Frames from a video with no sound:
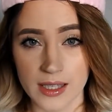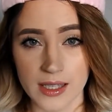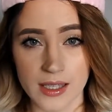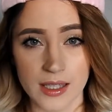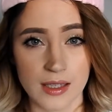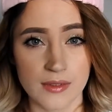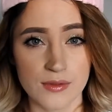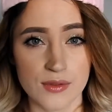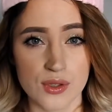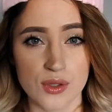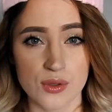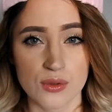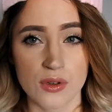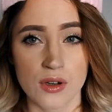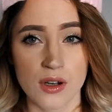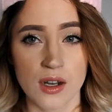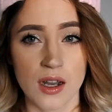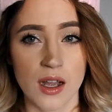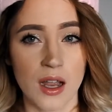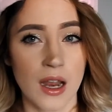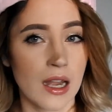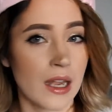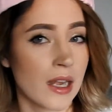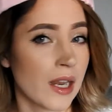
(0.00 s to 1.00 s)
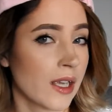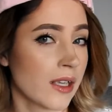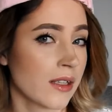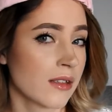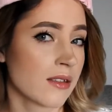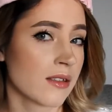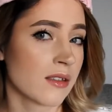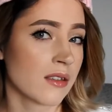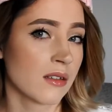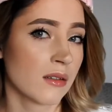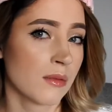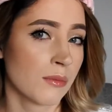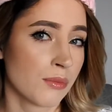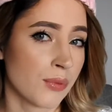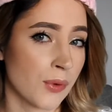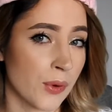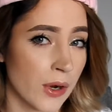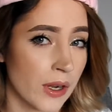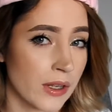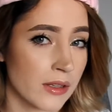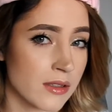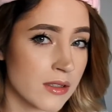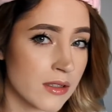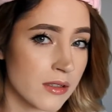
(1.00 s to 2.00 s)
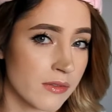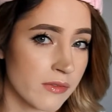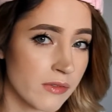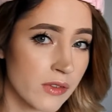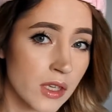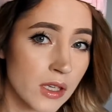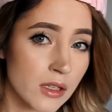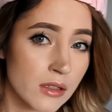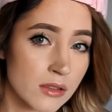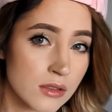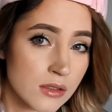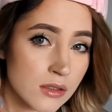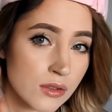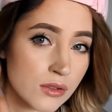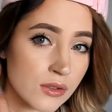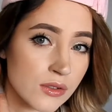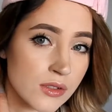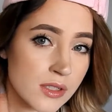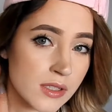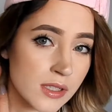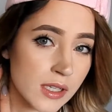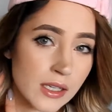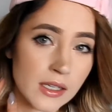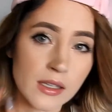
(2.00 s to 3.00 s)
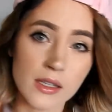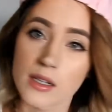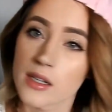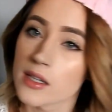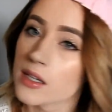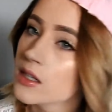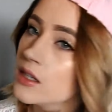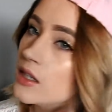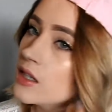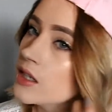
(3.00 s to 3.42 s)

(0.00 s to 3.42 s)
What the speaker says: It gives you a nice bronzy feel to your skin,